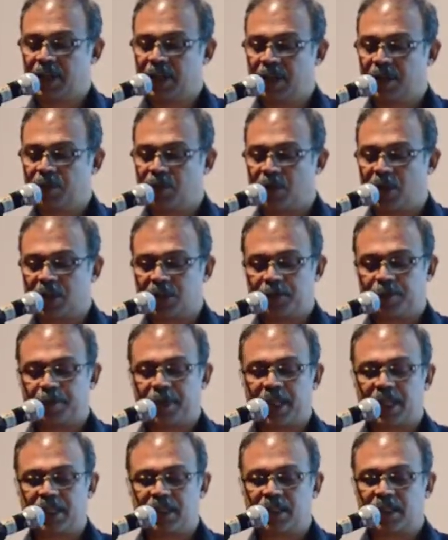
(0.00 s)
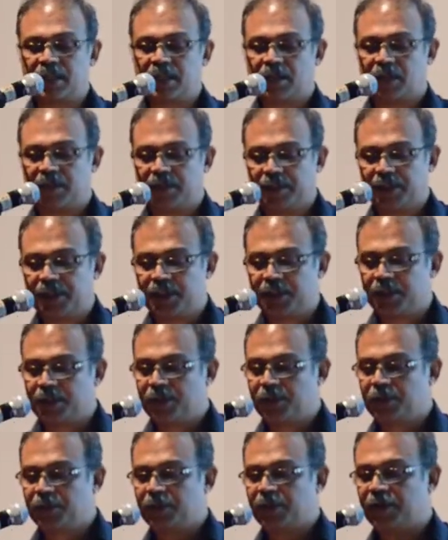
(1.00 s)
He was President of
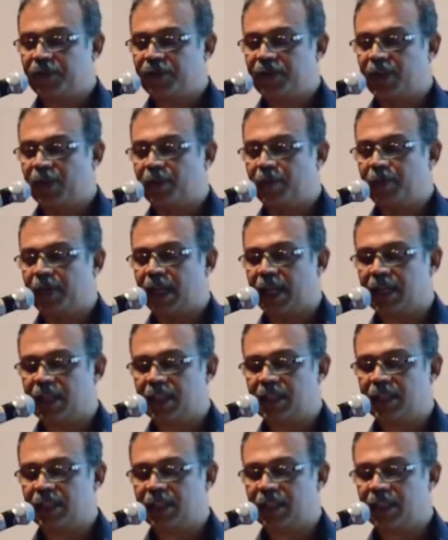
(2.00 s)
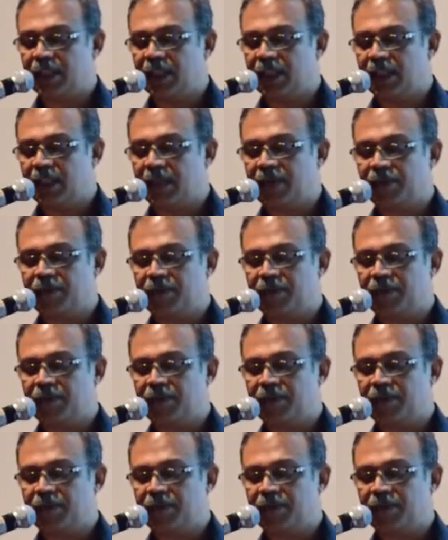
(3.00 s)
Institute of Town Planners, India,